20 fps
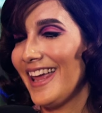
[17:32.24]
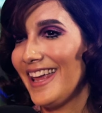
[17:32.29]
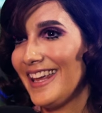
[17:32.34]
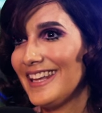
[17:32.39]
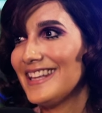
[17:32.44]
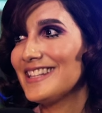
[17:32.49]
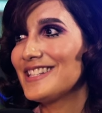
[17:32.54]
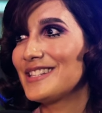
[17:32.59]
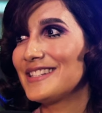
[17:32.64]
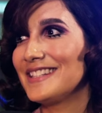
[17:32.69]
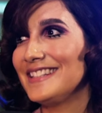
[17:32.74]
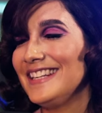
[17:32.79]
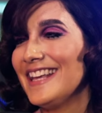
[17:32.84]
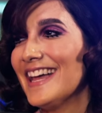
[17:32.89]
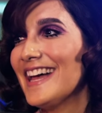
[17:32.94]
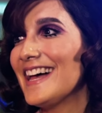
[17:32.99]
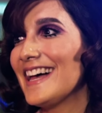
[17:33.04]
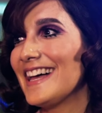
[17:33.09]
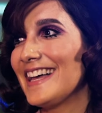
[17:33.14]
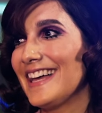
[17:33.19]
It is,
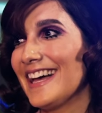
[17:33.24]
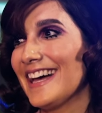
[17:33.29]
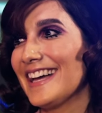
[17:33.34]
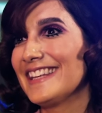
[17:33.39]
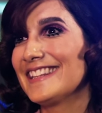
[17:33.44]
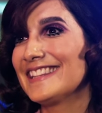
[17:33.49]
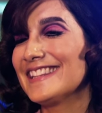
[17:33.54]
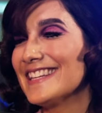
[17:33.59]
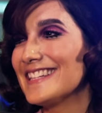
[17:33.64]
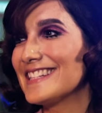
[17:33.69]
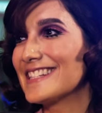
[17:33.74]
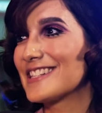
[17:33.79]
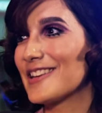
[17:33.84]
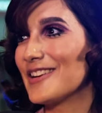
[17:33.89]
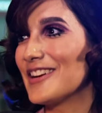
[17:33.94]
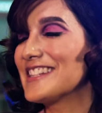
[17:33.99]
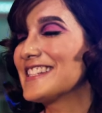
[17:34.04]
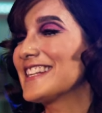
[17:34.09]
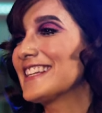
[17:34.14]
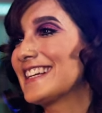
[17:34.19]
yeah. I get think that so.
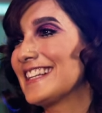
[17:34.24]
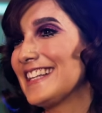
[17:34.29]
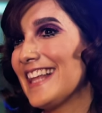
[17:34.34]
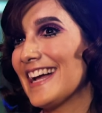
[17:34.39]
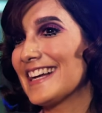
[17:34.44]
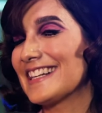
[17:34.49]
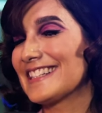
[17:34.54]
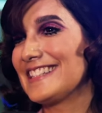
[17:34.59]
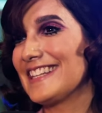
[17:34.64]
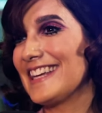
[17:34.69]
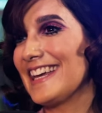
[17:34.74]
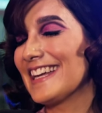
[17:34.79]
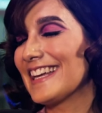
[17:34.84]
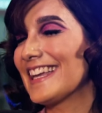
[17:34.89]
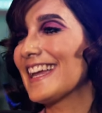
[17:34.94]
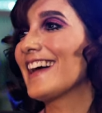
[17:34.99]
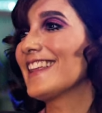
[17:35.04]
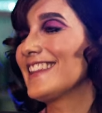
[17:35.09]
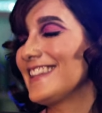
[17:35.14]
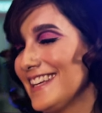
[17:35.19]
Vibe. It's
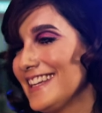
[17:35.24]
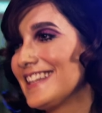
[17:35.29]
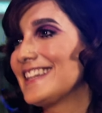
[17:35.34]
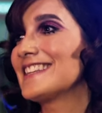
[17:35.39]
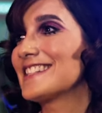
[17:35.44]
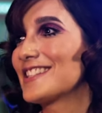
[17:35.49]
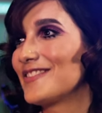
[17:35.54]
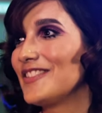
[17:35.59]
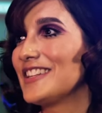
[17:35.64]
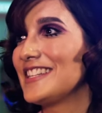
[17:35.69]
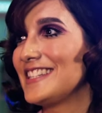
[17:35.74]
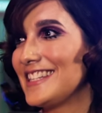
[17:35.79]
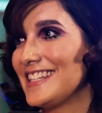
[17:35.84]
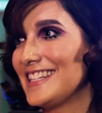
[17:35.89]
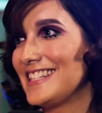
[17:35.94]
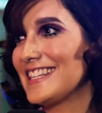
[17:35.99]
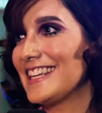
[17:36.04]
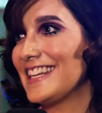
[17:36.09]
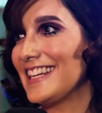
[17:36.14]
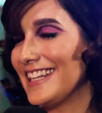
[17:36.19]
eclectic. I think it's
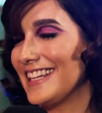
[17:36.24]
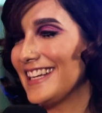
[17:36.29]
vintagey.